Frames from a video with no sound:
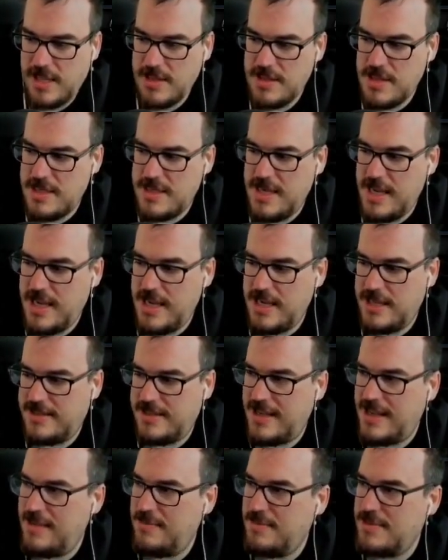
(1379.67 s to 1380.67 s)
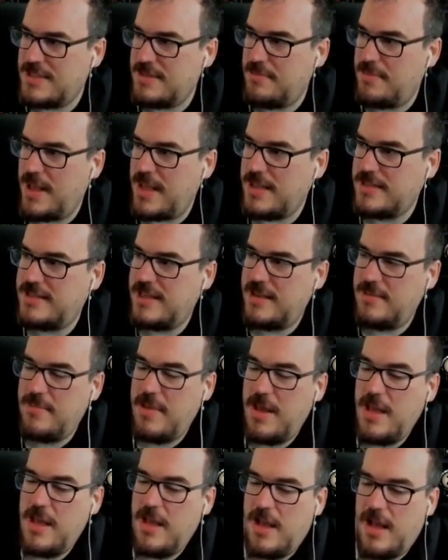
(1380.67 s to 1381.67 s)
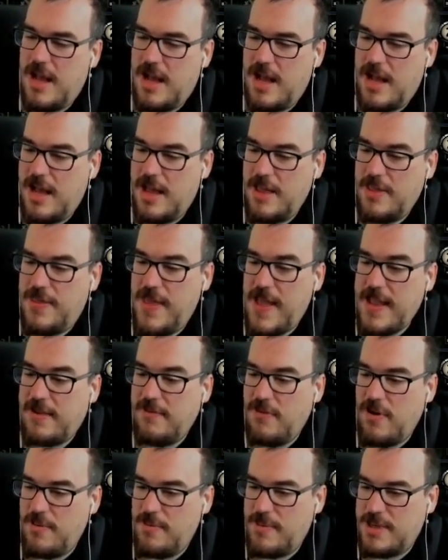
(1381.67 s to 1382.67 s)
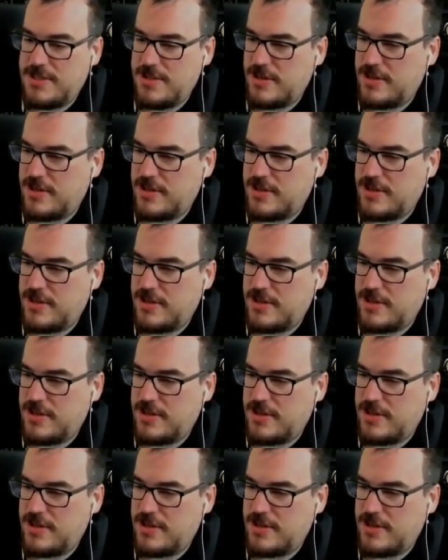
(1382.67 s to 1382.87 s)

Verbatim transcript: The deed team is the best team. Uh, thank you very much,